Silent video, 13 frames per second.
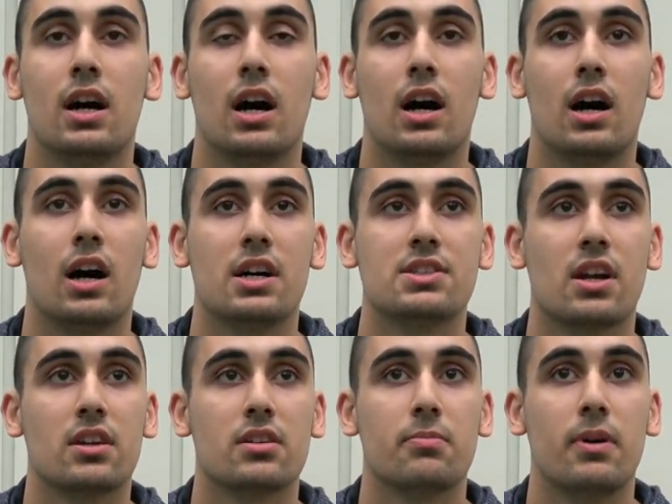Uh, I
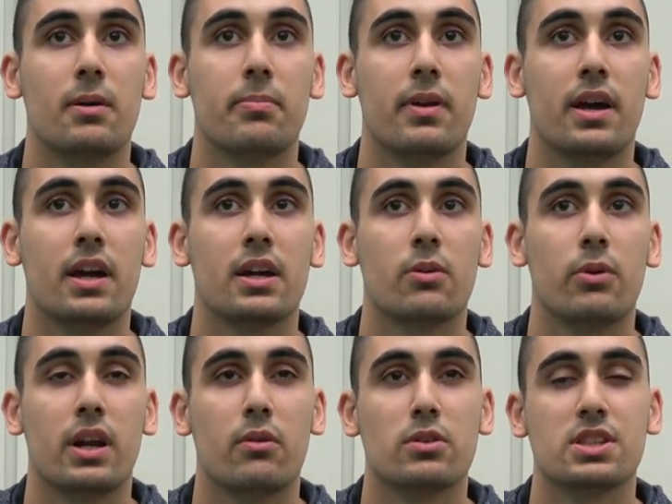started playing
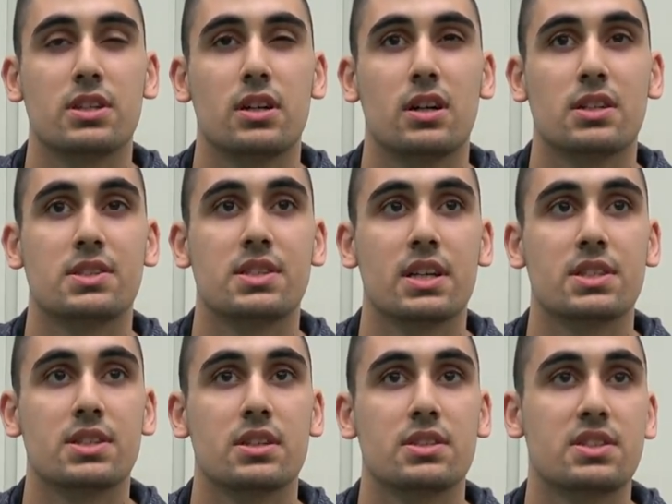when I was uh,
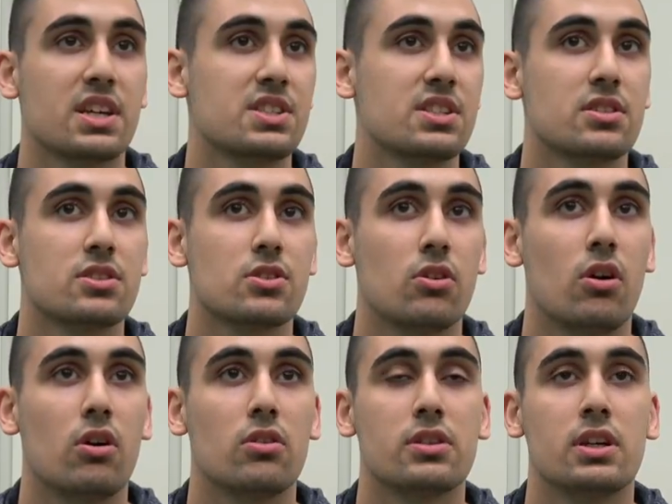six six years
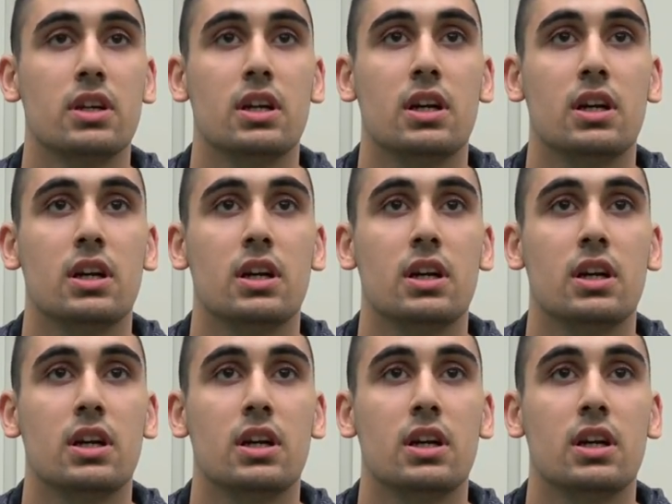old,